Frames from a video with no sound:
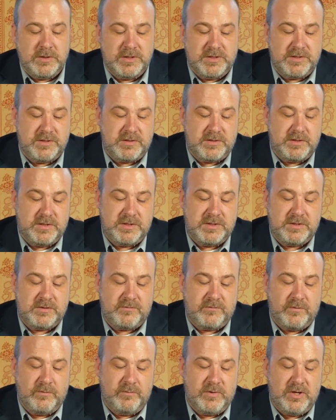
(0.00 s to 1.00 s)

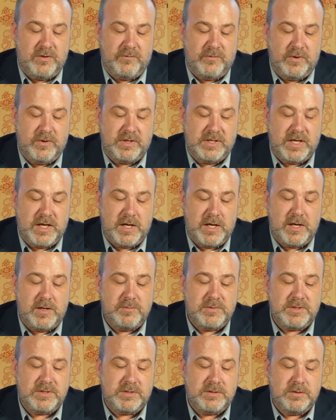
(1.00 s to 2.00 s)
just from different
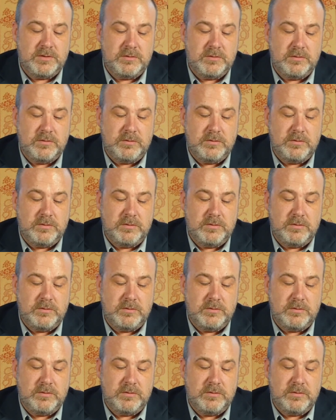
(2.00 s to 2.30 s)
times